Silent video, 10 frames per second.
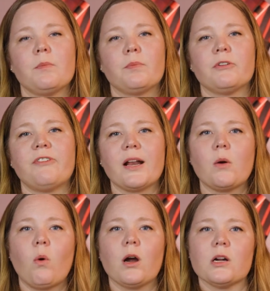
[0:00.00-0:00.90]
prophetic
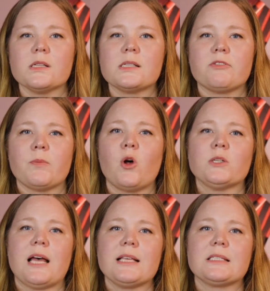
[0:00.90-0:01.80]
words from the
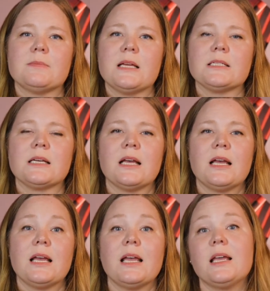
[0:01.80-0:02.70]
Old Testament,
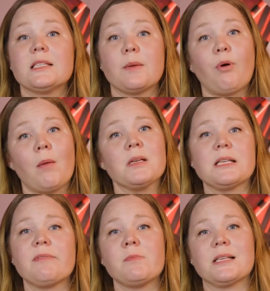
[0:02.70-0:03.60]
is the promise
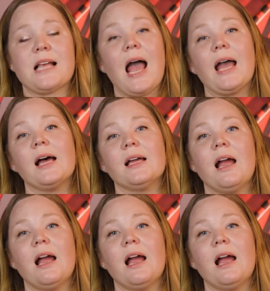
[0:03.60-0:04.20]
of the Messiah.